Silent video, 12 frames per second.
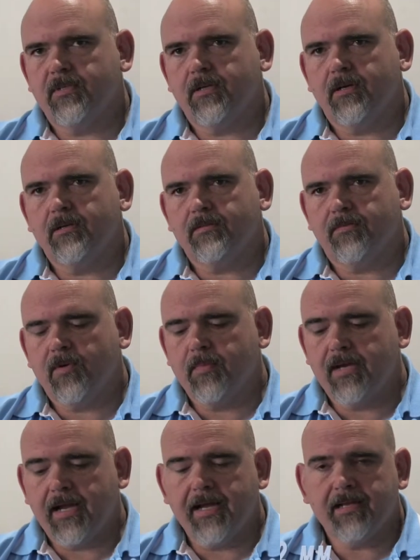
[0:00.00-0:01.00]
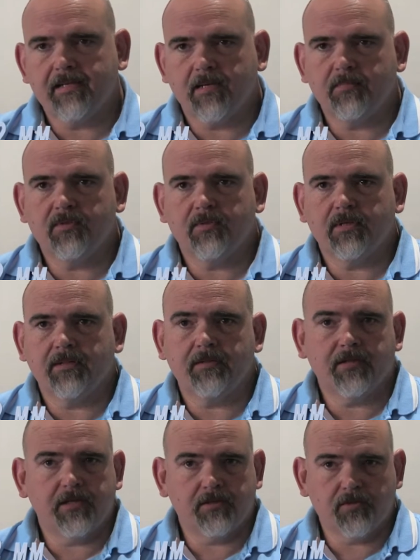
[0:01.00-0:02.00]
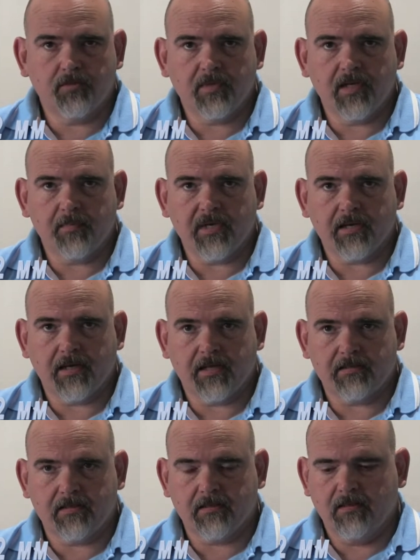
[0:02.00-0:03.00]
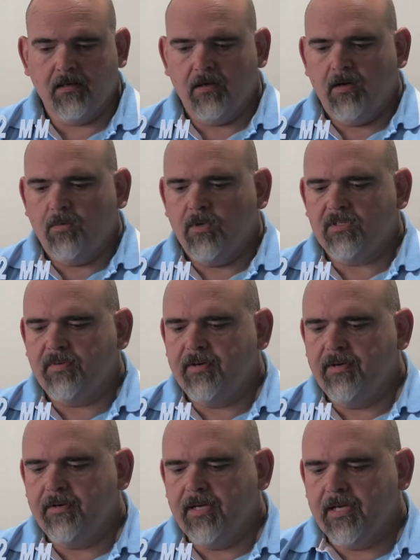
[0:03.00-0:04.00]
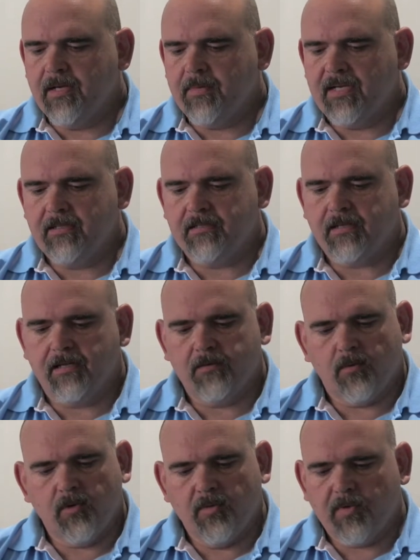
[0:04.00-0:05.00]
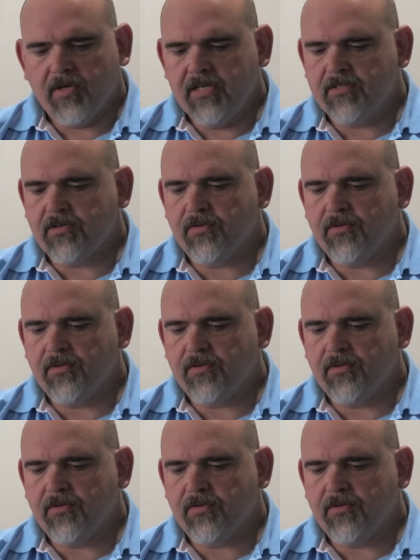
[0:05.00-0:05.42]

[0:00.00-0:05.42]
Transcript: it goes from an 8 up to a 32mm cutter. What's very unique about this cutter, all the bodies are